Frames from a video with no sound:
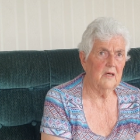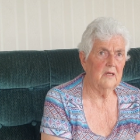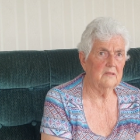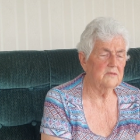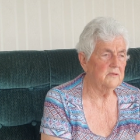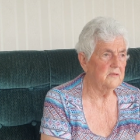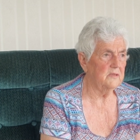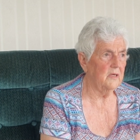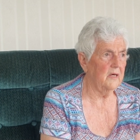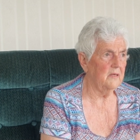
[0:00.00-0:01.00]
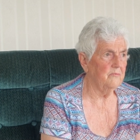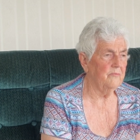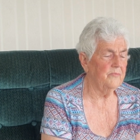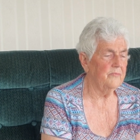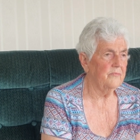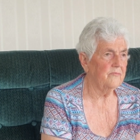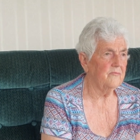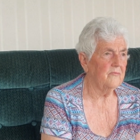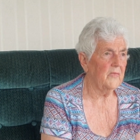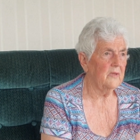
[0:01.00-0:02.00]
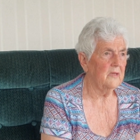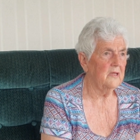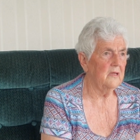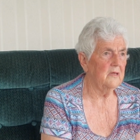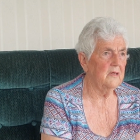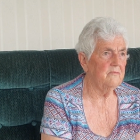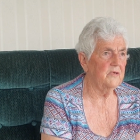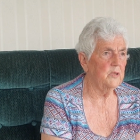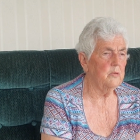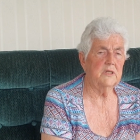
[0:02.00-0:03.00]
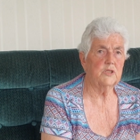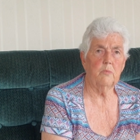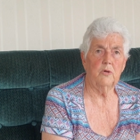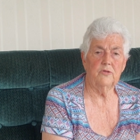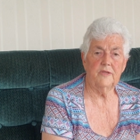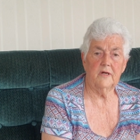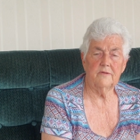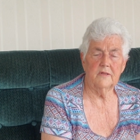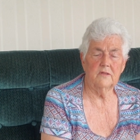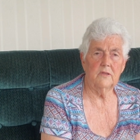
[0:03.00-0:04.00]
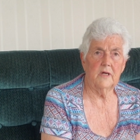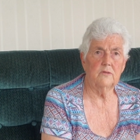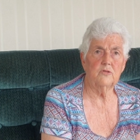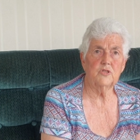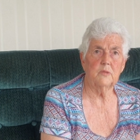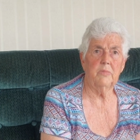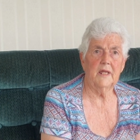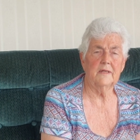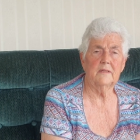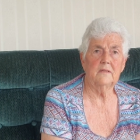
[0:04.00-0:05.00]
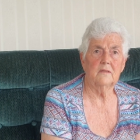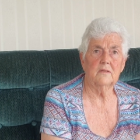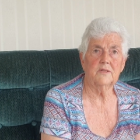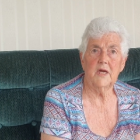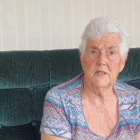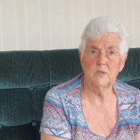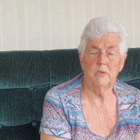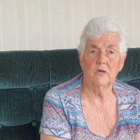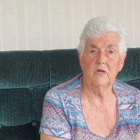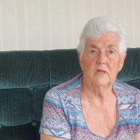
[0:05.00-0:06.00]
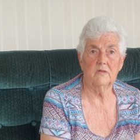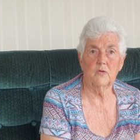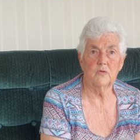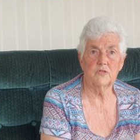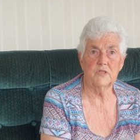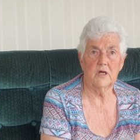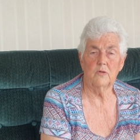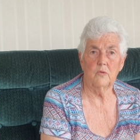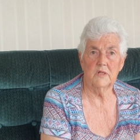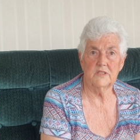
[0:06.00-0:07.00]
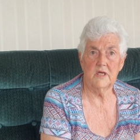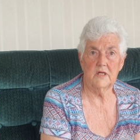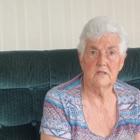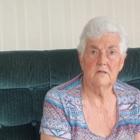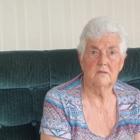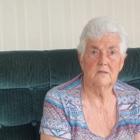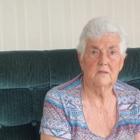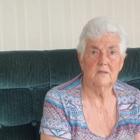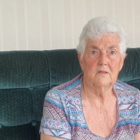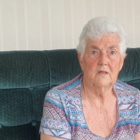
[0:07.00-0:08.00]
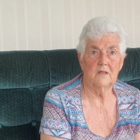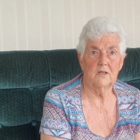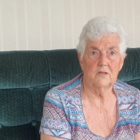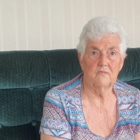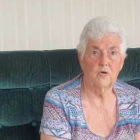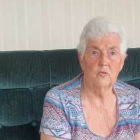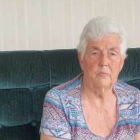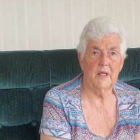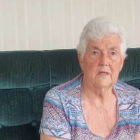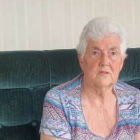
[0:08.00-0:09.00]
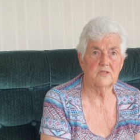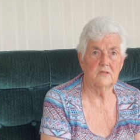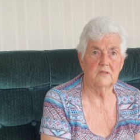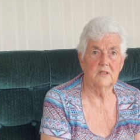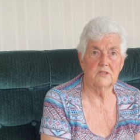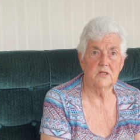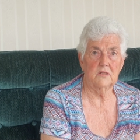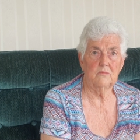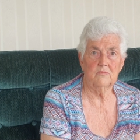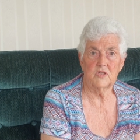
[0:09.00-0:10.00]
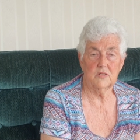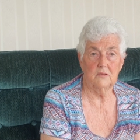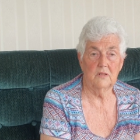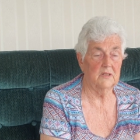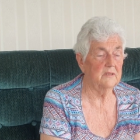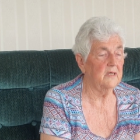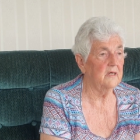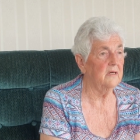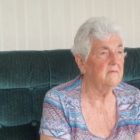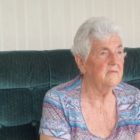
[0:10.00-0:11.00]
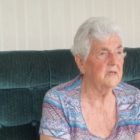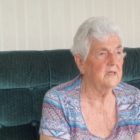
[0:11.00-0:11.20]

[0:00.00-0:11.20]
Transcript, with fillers: And um, every Queen's birthday, I think they used to play Canterbury, and of course, they always had a lot of All Blacks in their team, still like they have. Yeah.